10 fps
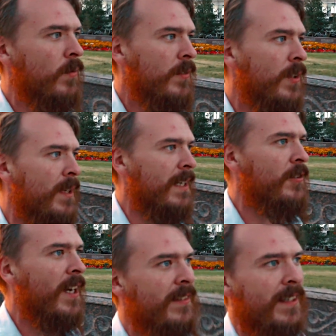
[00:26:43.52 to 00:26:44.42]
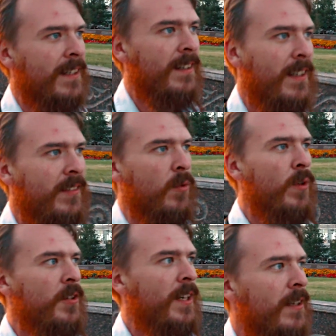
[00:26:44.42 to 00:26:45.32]
Something interesting is that
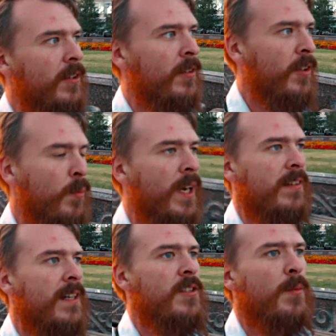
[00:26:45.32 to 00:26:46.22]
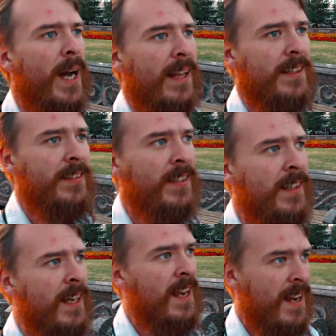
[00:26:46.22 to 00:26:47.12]
when you get down to the presidential palace,
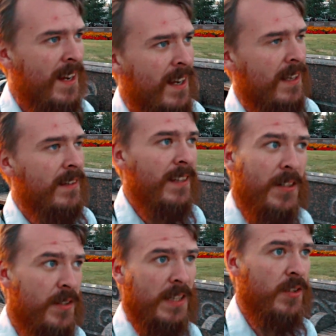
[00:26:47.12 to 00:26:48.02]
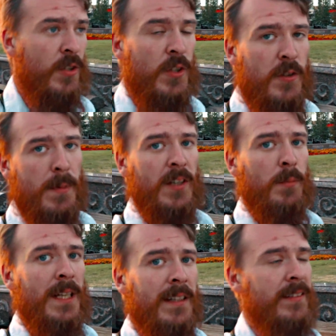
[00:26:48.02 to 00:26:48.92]
there's this huge big
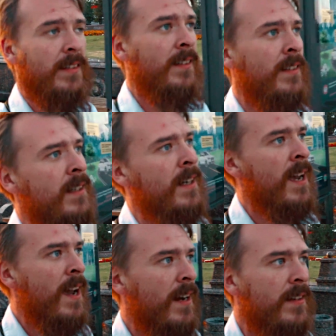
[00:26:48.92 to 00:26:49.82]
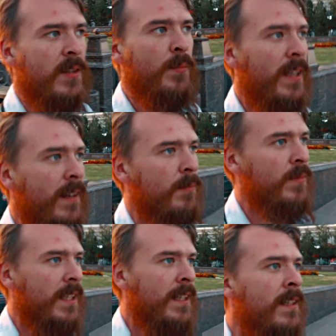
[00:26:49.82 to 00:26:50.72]
space, and it's completely
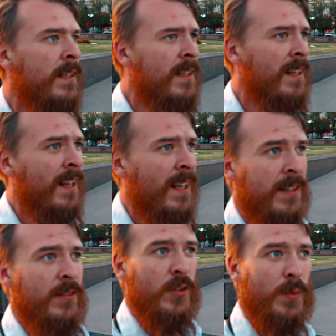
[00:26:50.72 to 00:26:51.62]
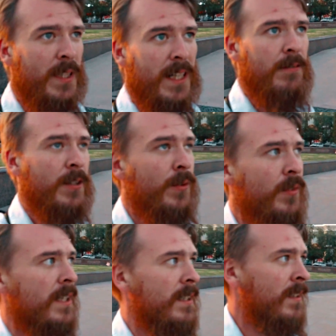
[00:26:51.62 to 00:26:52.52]
empty. Nobody ever goes
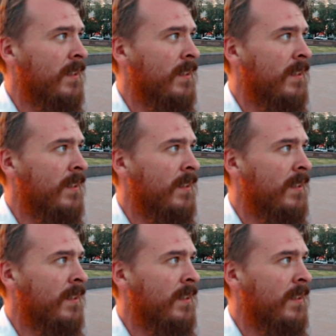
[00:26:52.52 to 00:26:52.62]
there.